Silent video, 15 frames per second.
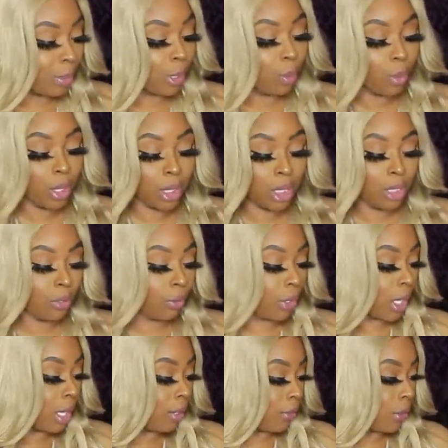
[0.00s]
been wanting these
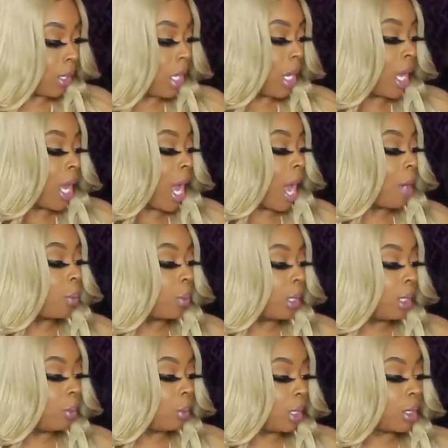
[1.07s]
forever i
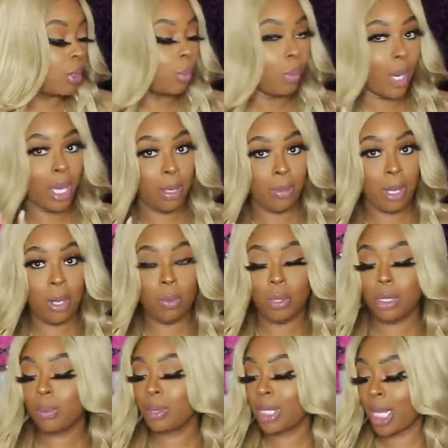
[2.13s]
really want the rainbow
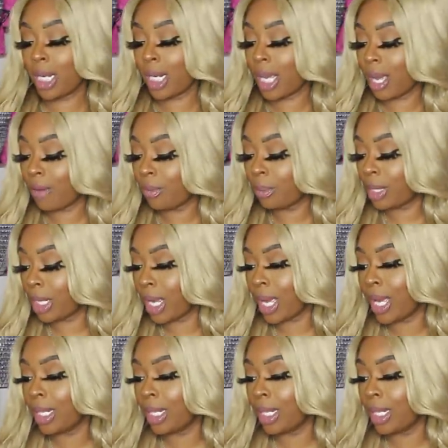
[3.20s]
ones but they didn't have them in the